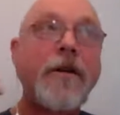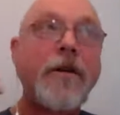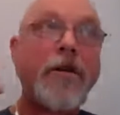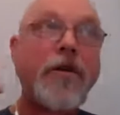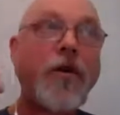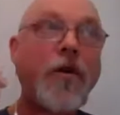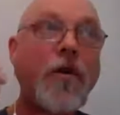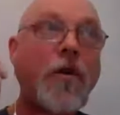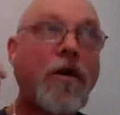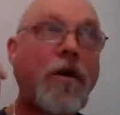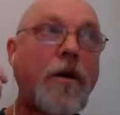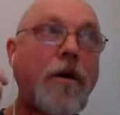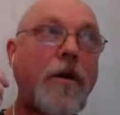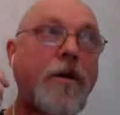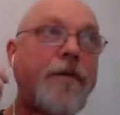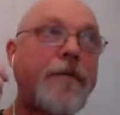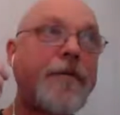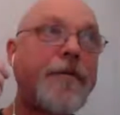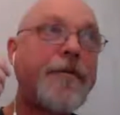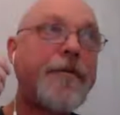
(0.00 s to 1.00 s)

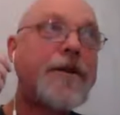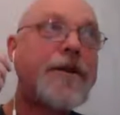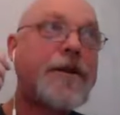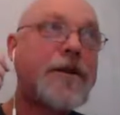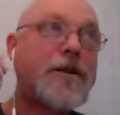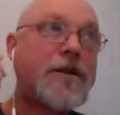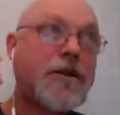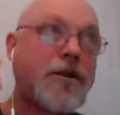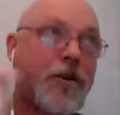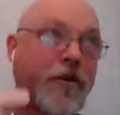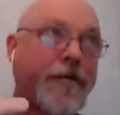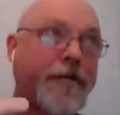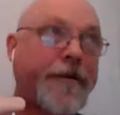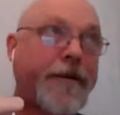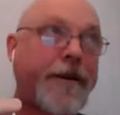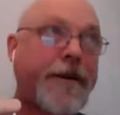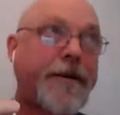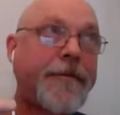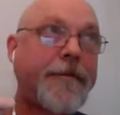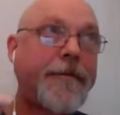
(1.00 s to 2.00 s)
You're
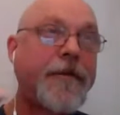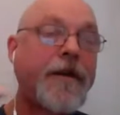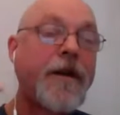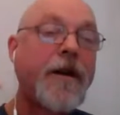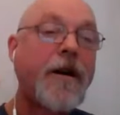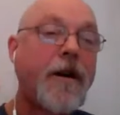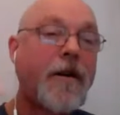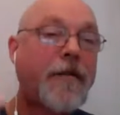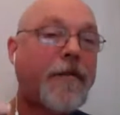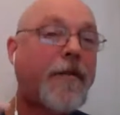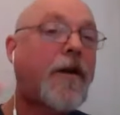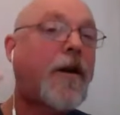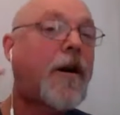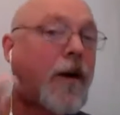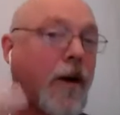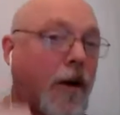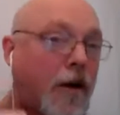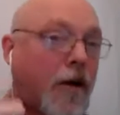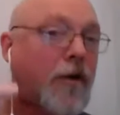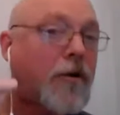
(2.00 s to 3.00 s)
deserving of
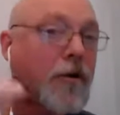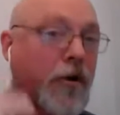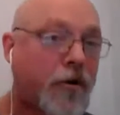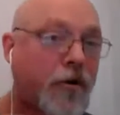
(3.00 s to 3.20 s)
all